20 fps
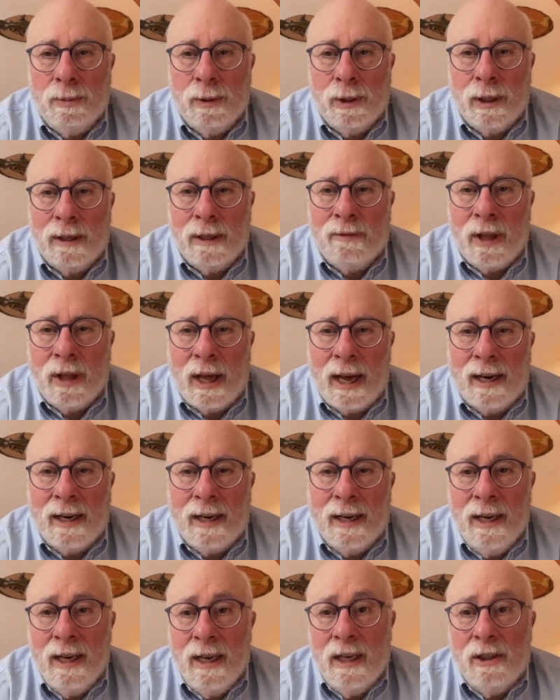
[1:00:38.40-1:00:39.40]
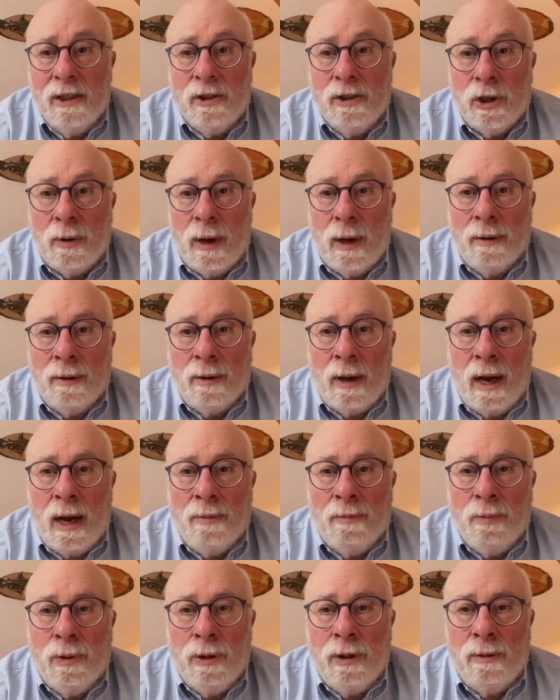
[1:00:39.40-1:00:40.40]
believe that. So
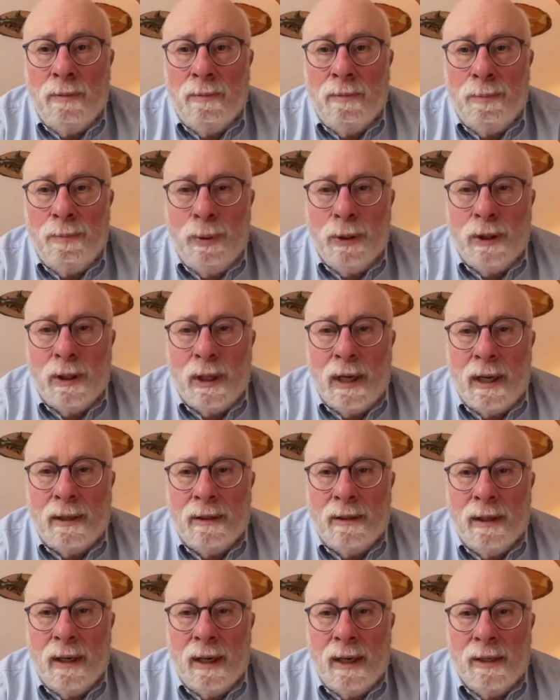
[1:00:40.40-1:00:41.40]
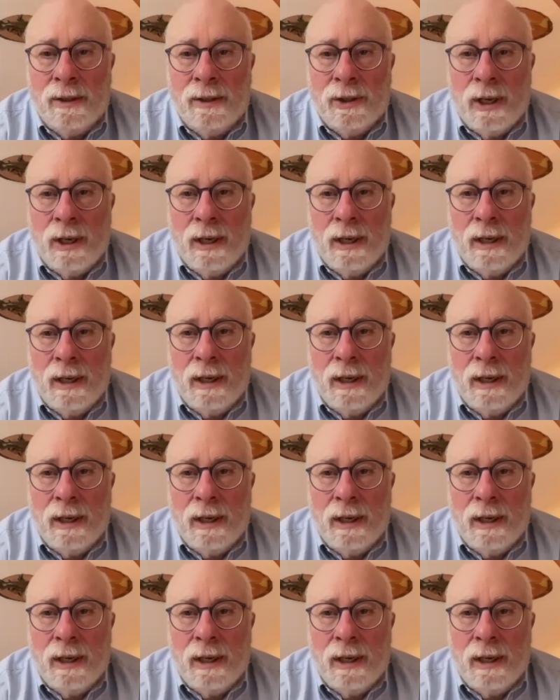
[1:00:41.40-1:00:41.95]
I wouldn't put that as